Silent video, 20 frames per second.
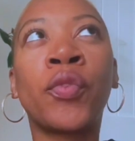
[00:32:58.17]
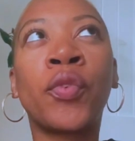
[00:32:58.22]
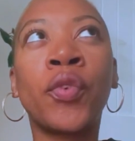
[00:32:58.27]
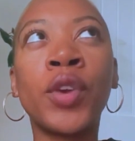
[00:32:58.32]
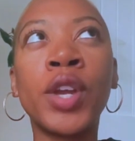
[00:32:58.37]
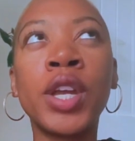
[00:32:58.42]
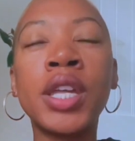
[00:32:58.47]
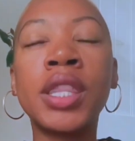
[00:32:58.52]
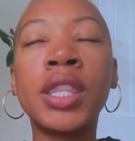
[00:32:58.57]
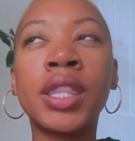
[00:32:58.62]

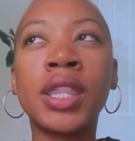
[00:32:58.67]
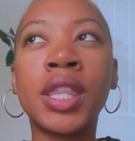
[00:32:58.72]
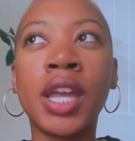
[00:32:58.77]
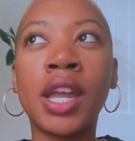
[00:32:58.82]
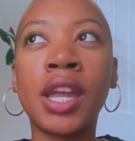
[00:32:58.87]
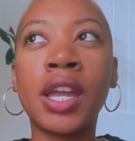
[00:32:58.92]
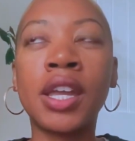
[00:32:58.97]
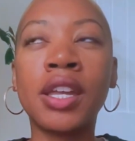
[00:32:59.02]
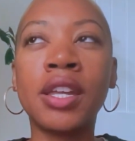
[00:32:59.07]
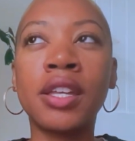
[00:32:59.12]
free
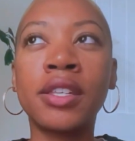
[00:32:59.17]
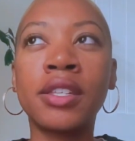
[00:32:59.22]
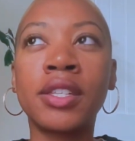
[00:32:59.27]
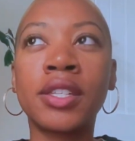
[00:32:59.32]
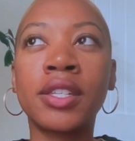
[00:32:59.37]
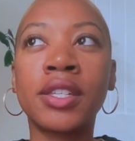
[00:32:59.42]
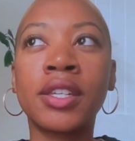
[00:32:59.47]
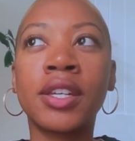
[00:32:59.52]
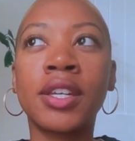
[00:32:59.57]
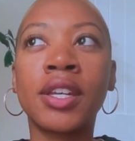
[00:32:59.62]

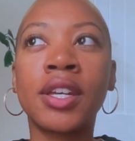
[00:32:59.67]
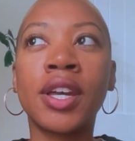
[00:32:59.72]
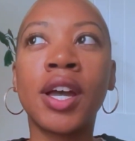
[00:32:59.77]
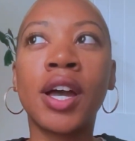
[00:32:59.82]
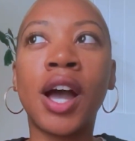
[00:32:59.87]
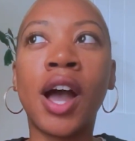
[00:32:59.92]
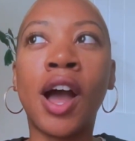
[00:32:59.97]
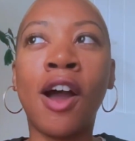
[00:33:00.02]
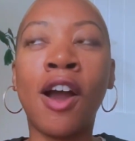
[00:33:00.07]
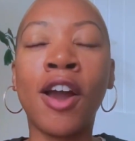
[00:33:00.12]
things
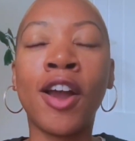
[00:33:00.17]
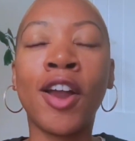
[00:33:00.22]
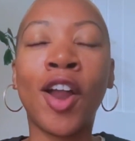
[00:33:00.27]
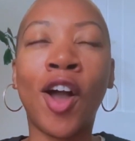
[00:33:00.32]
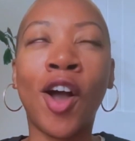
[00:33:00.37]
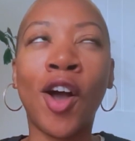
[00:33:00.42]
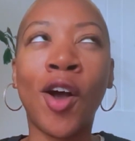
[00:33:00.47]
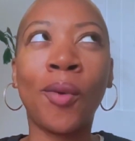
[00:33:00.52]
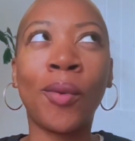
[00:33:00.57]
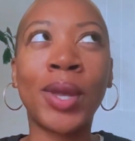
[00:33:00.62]
aren't
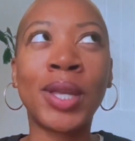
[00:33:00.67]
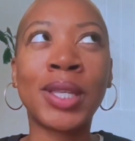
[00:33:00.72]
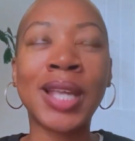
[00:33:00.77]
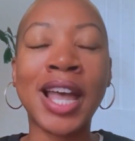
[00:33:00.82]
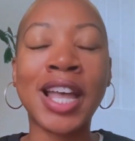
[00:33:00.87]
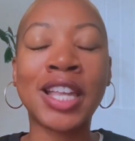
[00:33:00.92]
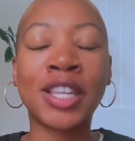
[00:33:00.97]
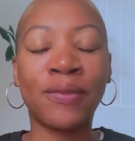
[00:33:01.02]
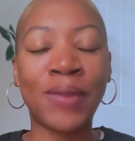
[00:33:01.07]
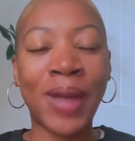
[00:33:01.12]
always
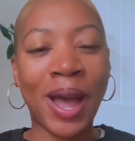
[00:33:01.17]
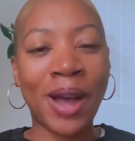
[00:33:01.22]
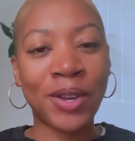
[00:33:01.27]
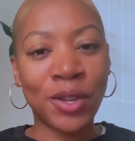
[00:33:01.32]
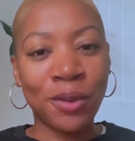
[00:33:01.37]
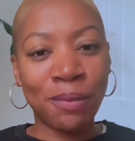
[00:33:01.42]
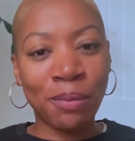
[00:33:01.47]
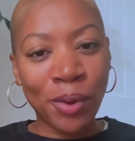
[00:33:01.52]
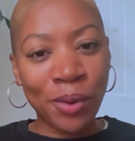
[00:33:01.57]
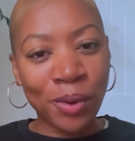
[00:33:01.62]
as
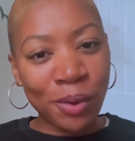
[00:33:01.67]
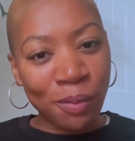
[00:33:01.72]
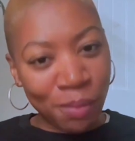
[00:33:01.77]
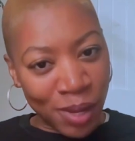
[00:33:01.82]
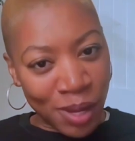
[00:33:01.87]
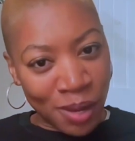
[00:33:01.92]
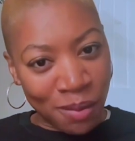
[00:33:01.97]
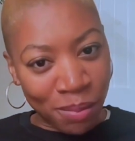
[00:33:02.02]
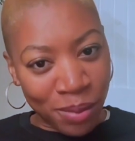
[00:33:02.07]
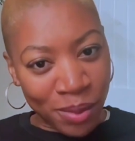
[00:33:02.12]
valuable to
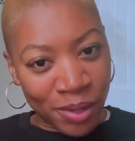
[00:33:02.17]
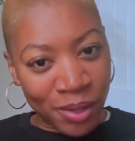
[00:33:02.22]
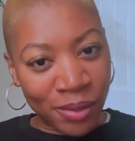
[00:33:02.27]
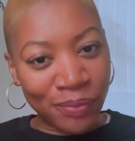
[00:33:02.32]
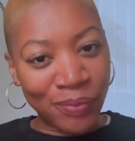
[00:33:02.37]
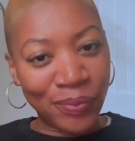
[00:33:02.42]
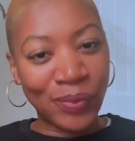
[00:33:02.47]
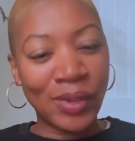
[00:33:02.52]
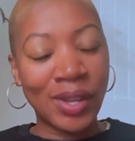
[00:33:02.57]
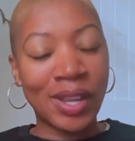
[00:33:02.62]

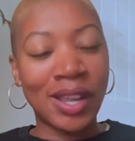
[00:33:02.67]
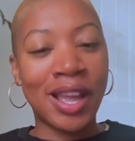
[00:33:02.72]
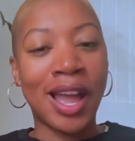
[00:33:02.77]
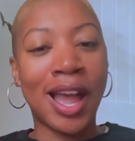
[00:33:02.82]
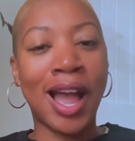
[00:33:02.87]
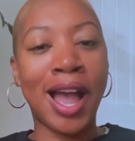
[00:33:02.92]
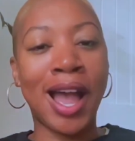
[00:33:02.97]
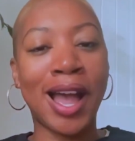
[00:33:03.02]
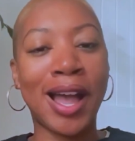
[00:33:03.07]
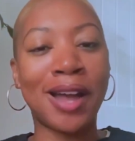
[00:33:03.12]
people.
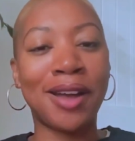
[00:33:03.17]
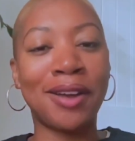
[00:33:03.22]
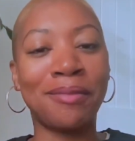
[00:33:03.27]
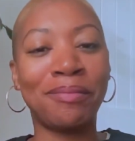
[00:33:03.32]
Um,